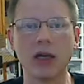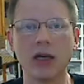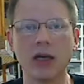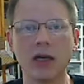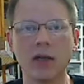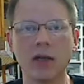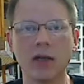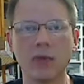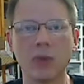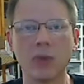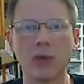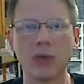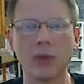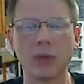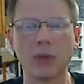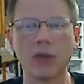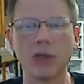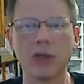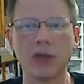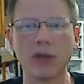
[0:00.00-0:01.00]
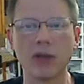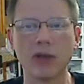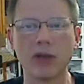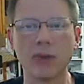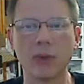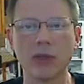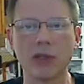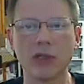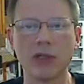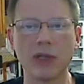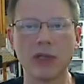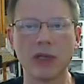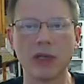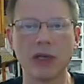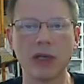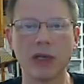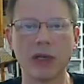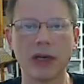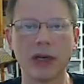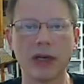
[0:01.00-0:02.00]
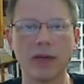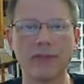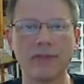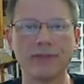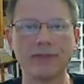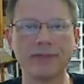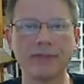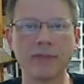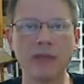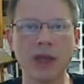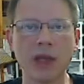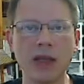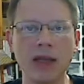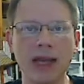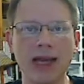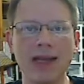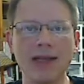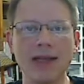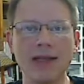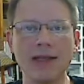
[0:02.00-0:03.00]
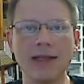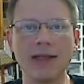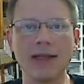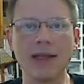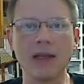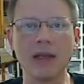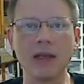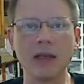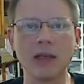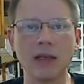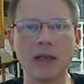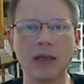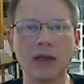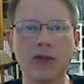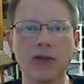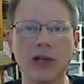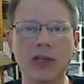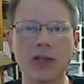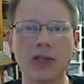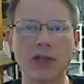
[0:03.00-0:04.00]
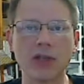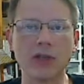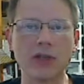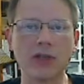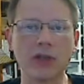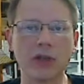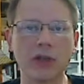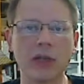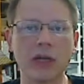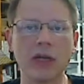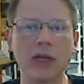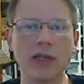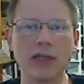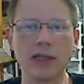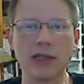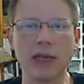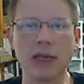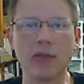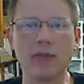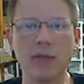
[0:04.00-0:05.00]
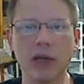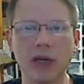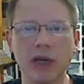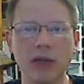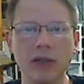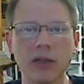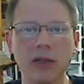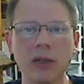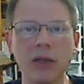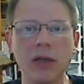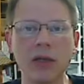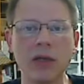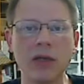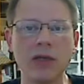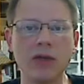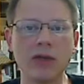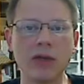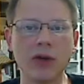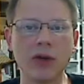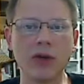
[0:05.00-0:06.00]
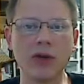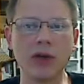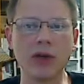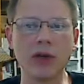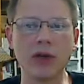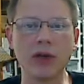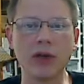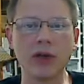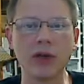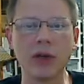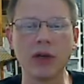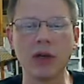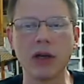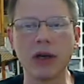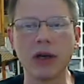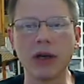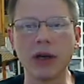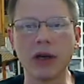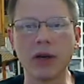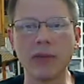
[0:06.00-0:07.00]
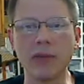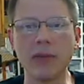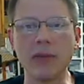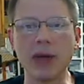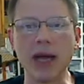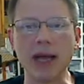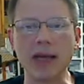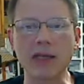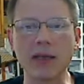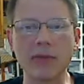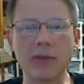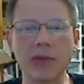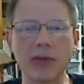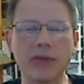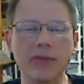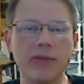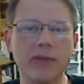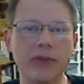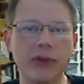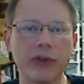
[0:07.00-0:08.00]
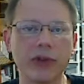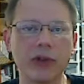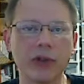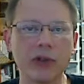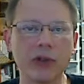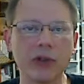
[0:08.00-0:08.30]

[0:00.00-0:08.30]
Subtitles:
It's what's the ADC resolution, and it's 10-bit. So the maximum for